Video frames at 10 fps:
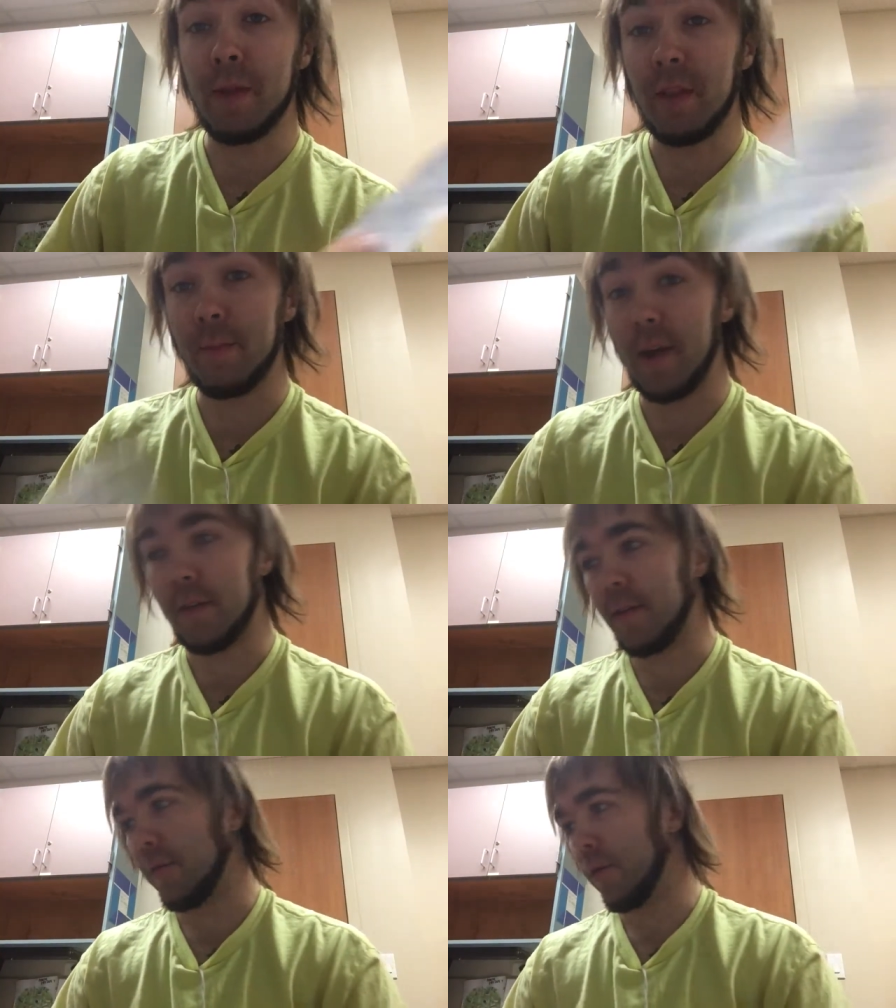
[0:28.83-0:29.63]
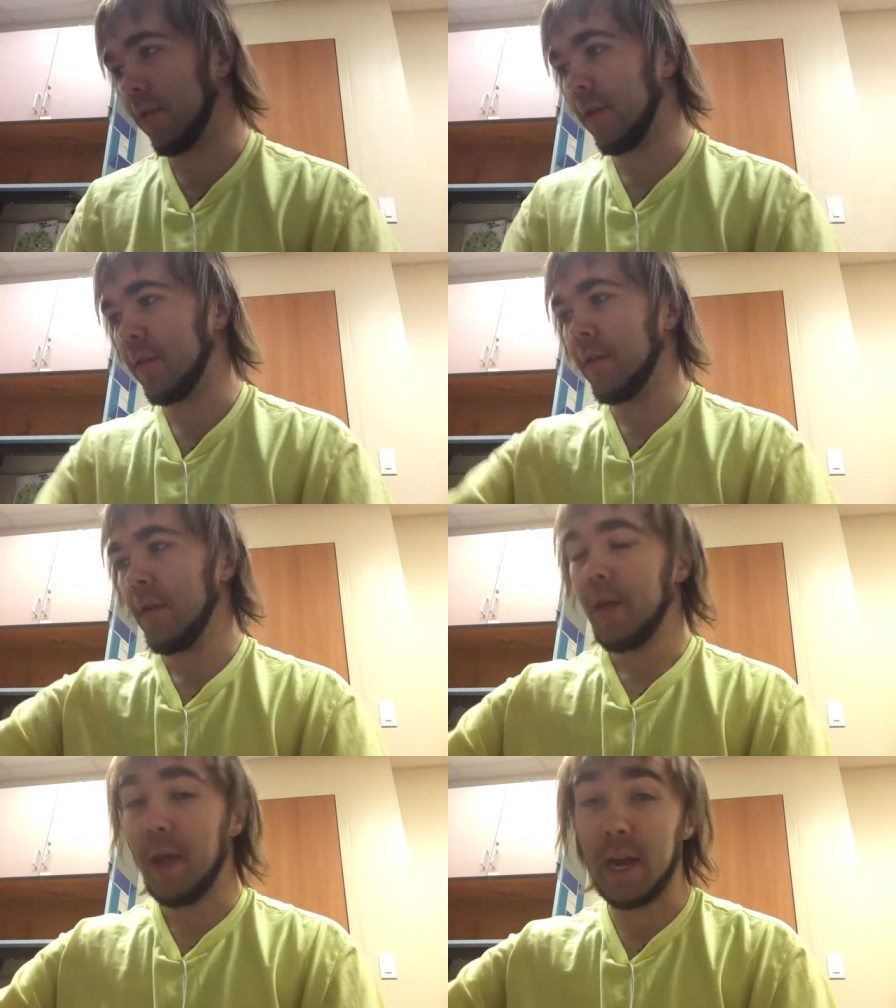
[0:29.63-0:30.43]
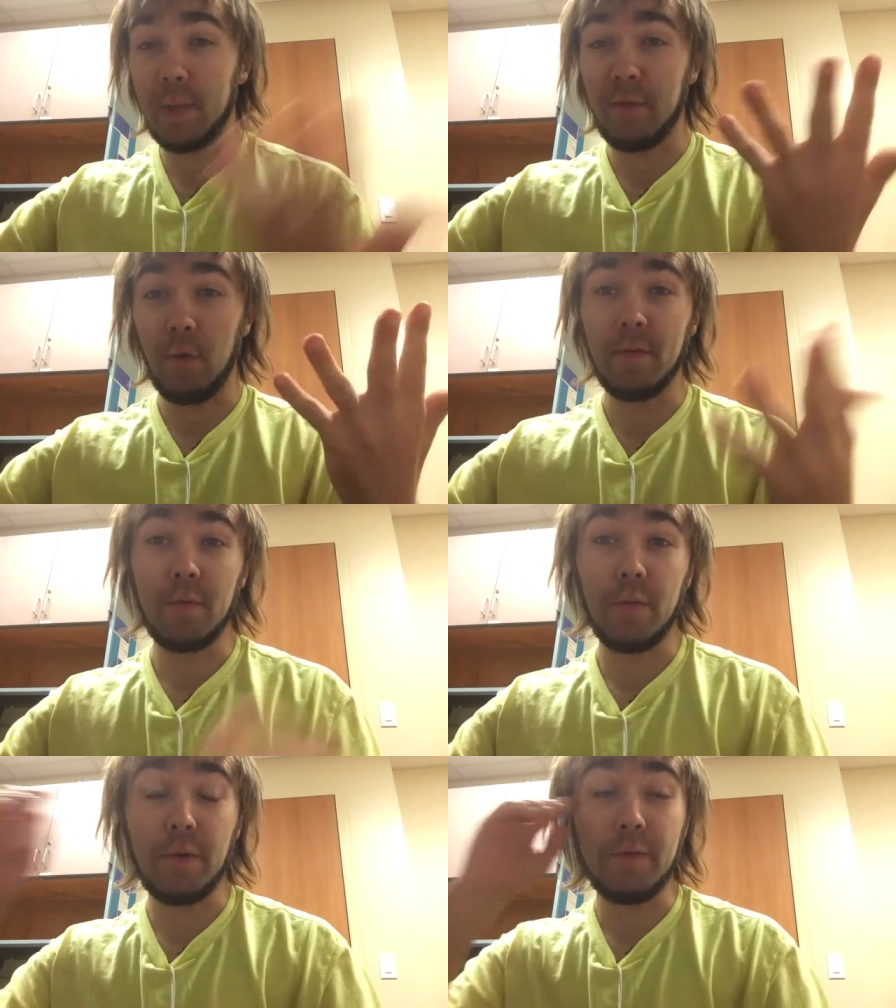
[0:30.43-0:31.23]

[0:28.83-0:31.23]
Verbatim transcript: piece spicy was a. I got the four for four.